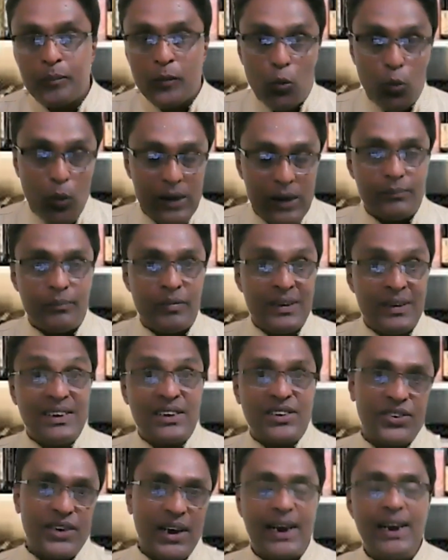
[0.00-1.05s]
1.
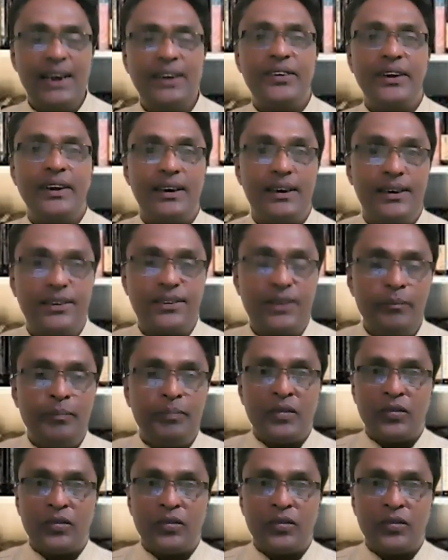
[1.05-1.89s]
Second thing is,